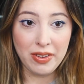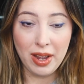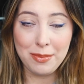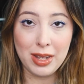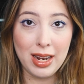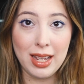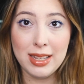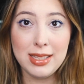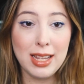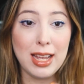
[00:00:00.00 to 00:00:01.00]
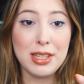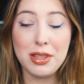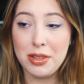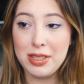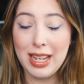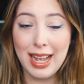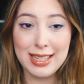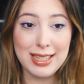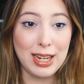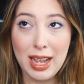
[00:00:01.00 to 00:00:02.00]
if I'm not as
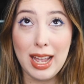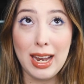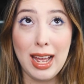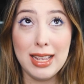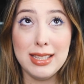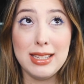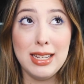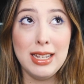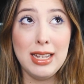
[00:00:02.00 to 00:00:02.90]
enthusiastic and as